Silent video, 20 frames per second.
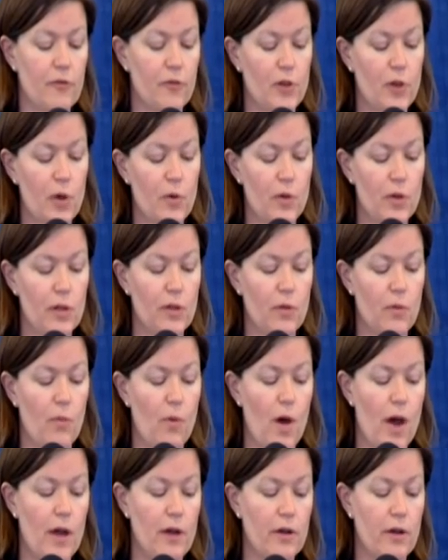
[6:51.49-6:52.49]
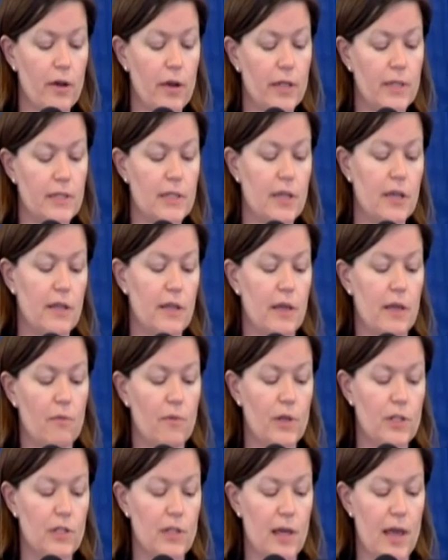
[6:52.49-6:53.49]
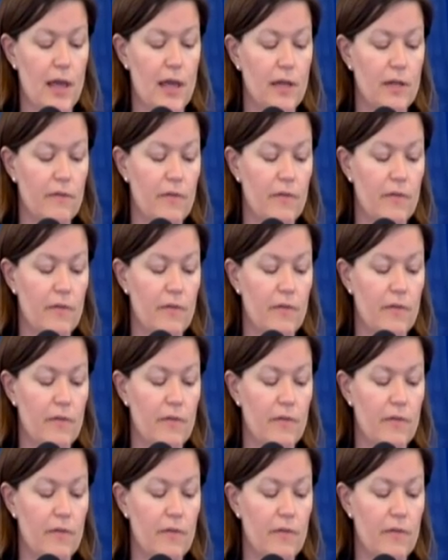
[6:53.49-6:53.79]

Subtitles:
float in the water until they reach the end